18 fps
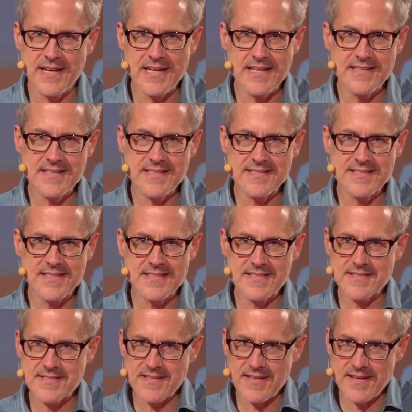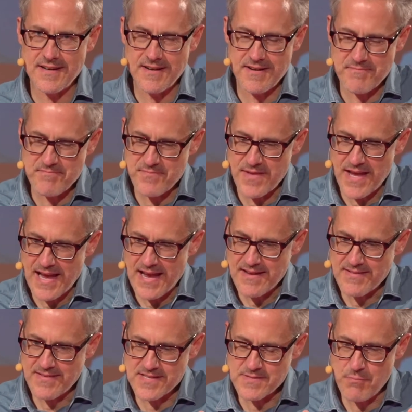It is this
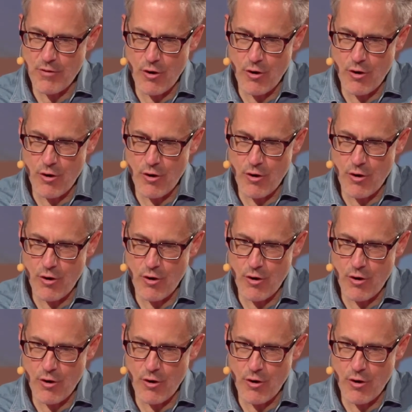this